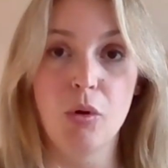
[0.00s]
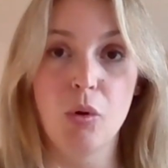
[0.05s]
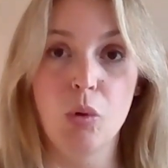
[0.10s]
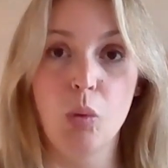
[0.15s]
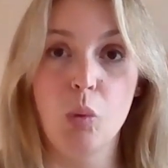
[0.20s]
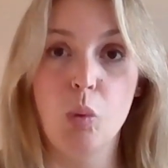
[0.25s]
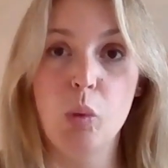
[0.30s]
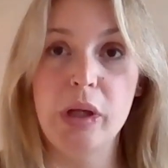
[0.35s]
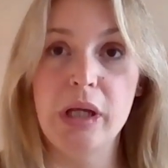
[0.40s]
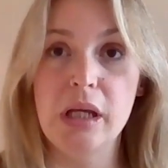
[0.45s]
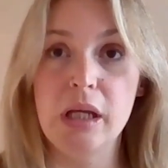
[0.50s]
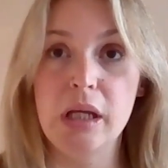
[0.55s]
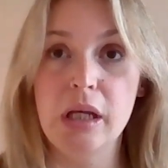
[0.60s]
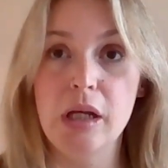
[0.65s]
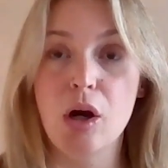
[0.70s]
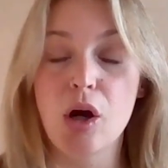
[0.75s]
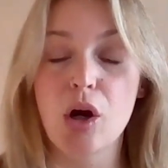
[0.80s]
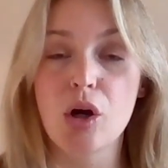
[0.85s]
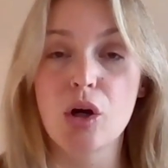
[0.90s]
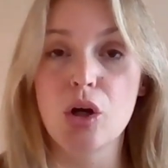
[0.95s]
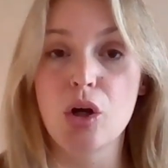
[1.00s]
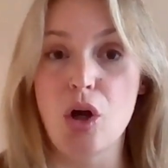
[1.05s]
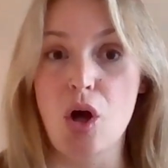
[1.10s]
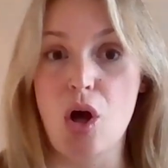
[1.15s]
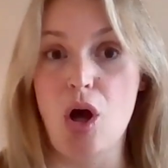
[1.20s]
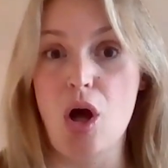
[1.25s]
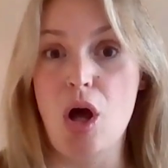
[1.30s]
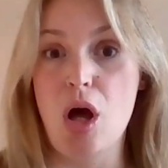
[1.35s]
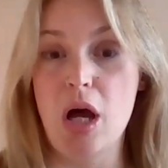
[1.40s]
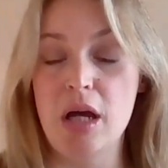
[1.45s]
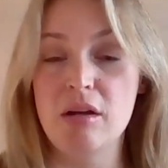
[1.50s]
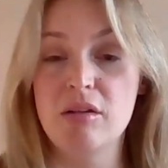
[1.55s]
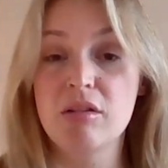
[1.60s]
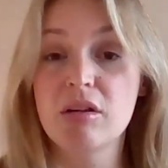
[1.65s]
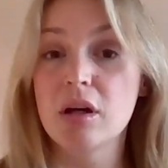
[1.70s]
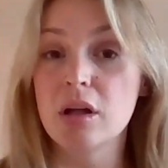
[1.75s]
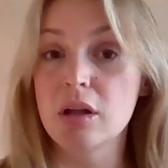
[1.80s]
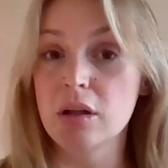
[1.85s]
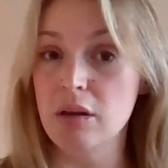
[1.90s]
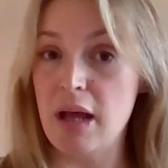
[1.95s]
We are not
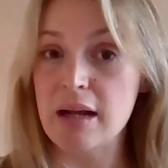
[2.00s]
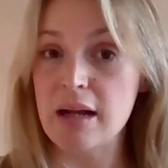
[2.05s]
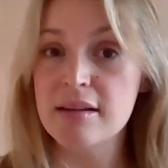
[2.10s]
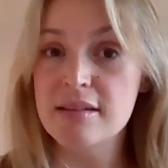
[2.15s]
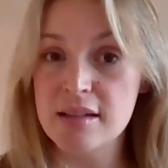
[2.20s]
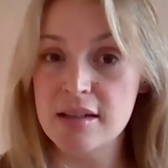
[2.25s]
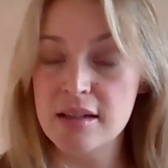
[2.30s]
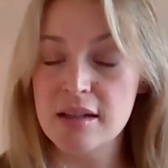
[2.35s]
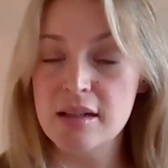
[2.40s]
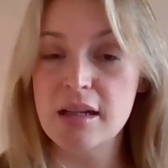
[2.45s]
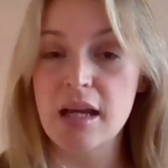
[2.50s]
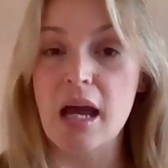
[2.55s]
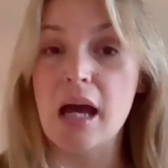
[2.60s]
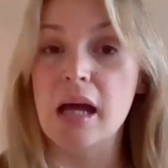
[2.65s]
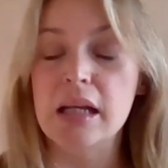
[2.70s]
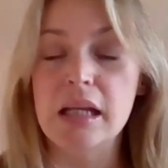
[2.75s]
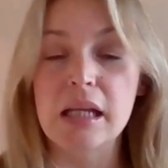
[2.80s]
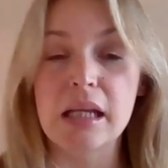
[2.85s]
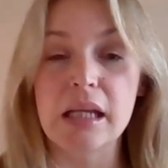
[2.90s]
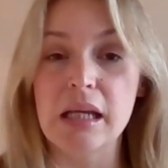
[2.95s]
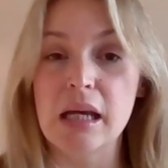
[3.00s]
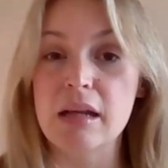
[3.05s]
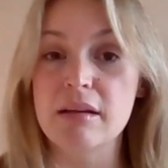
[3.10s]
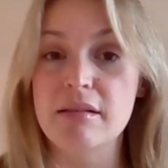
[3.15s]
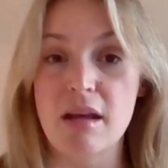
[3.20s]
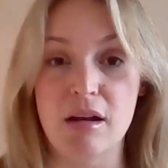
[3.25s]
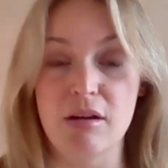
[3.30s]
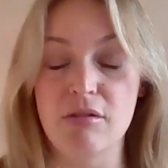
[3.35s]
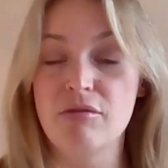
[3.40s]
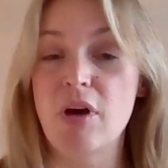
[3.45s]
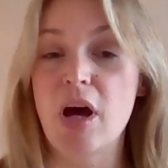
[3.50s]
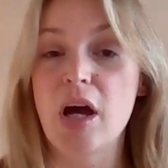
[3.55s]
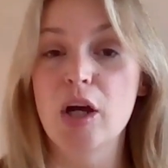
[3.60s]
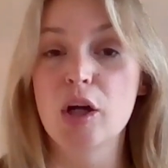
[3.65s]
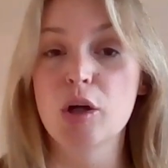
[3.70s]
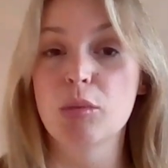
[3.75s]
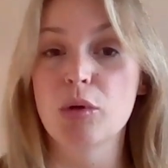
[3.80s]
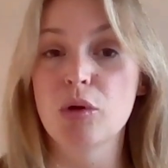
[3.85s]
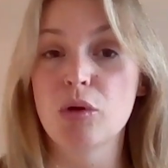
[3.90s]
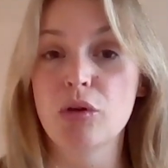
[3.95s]
collecting any
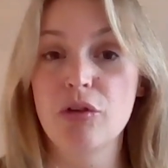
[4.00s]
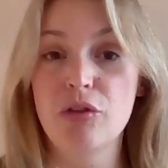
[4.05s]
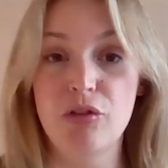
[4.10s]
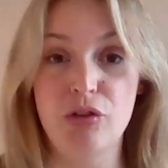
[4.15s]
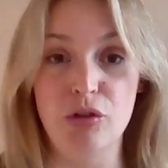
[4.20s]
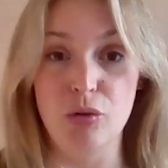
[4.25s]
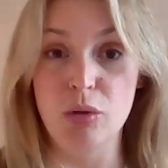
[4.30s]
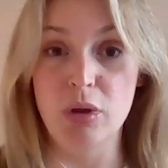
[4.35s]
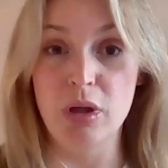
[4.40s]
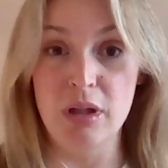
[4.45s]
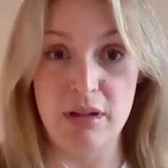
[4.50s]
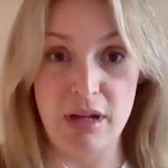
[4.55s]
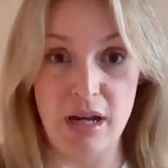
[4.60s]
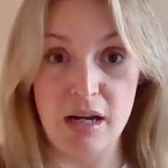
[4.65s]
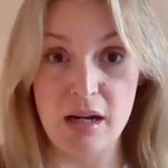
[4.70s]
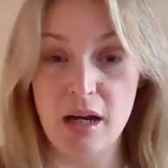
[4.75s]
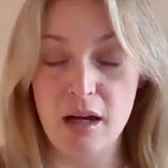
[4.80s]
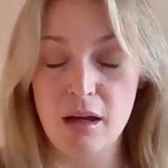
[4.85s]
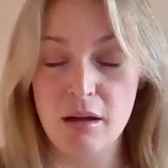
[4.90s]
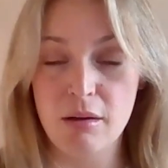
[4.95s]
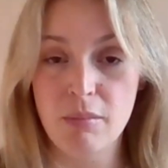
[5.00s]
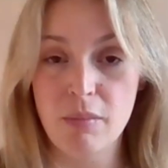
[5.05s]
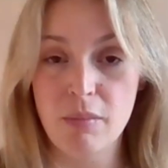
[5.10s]
identifiable student data.